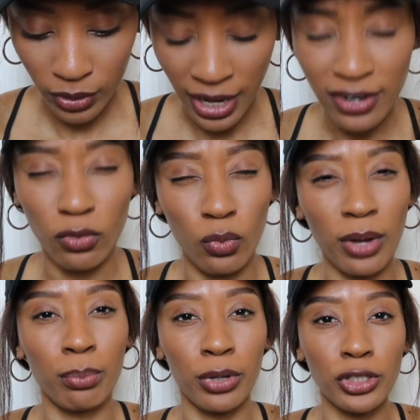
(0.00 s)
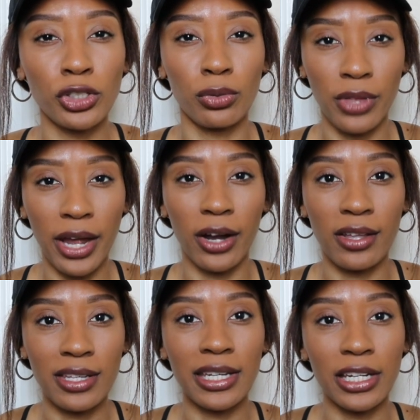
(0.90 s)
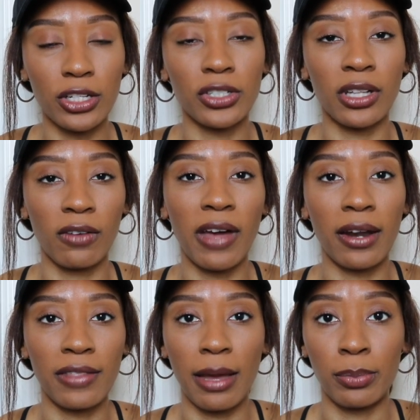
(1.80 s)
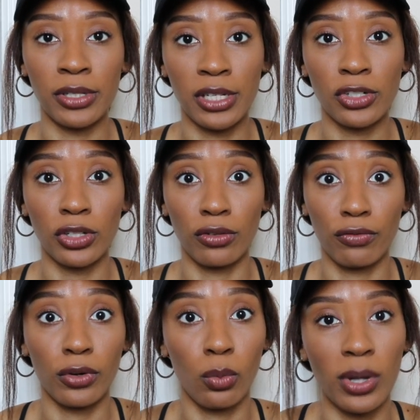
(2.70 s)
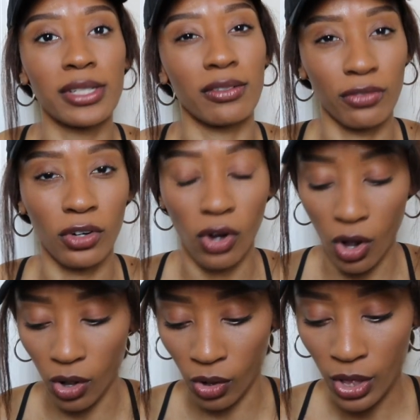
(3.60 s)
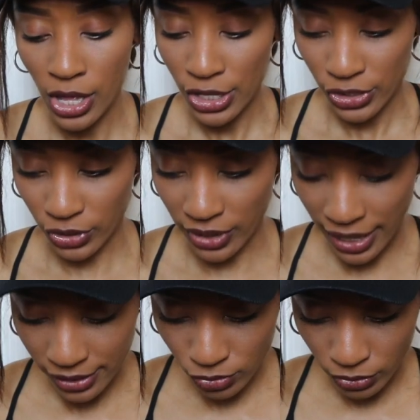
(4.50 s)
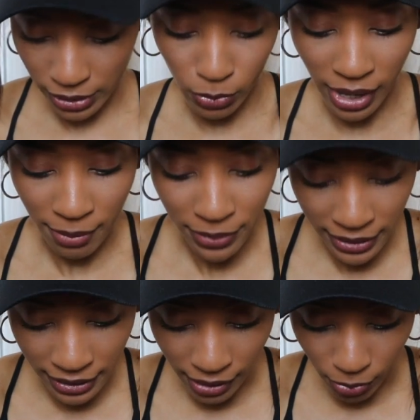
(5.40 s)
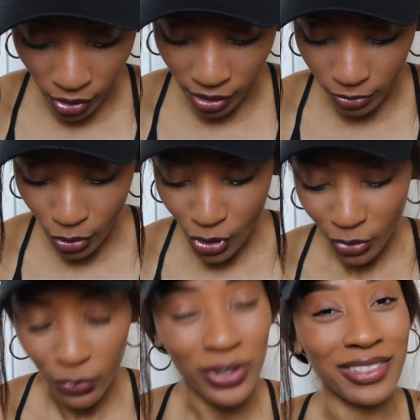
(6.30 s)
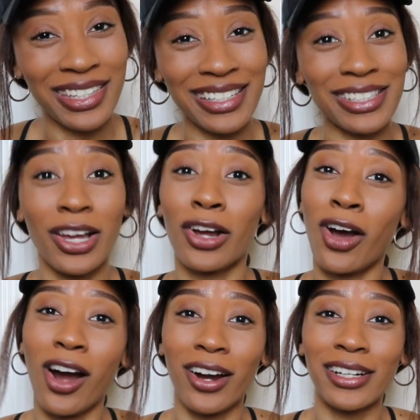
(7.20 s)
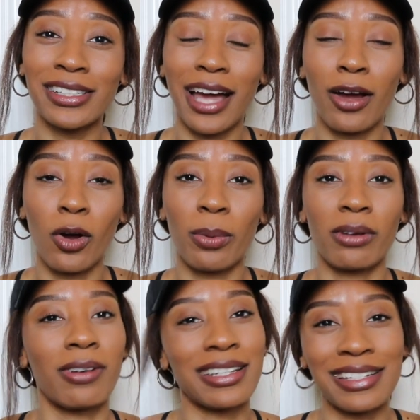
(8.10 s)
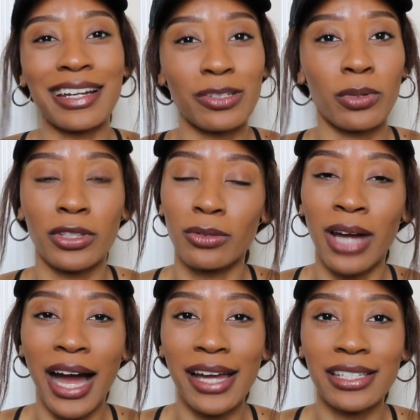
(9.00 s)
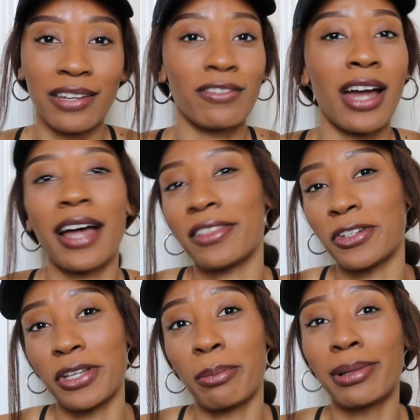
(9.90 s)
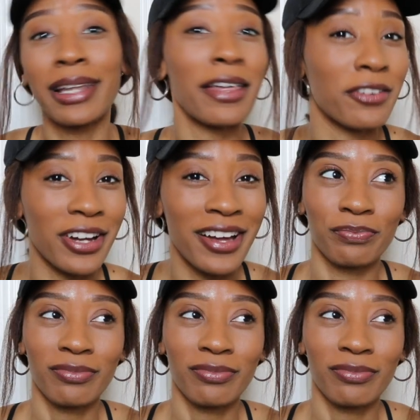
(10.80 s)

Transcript: kind of what put you there and then getting yourself out of that position for once and for all. So that is really what I'm picking up on with these cards. I hope it resonates with you guys. If not, there's a plethora